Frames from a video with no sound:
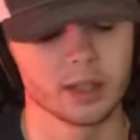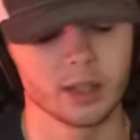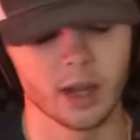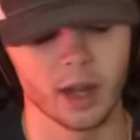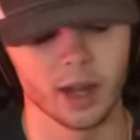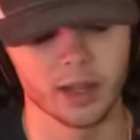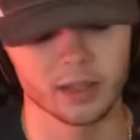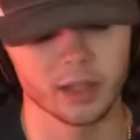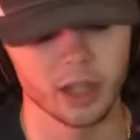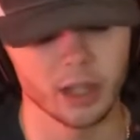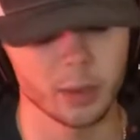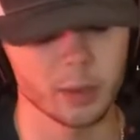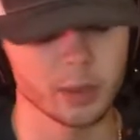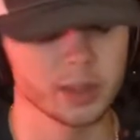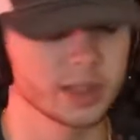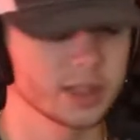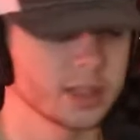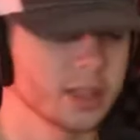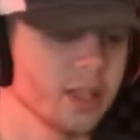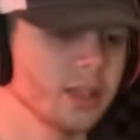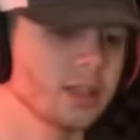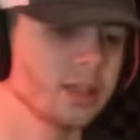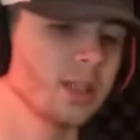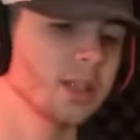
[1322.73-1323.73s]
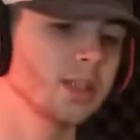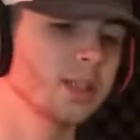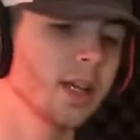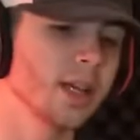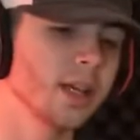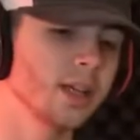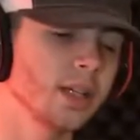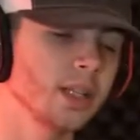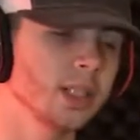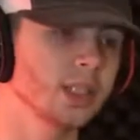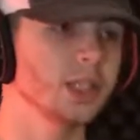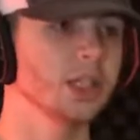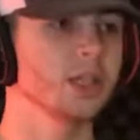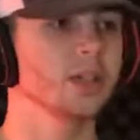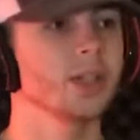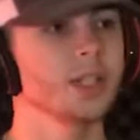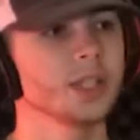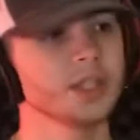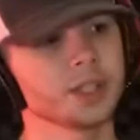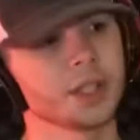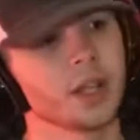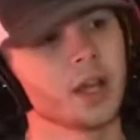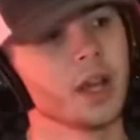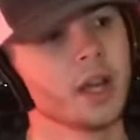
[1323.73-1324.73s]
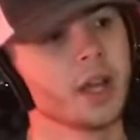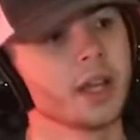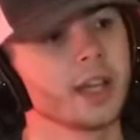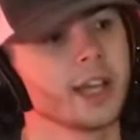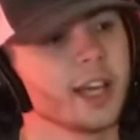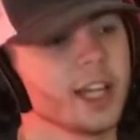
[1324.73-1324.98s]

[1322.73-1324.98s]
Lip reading: on Dana White's Contender Series. Got a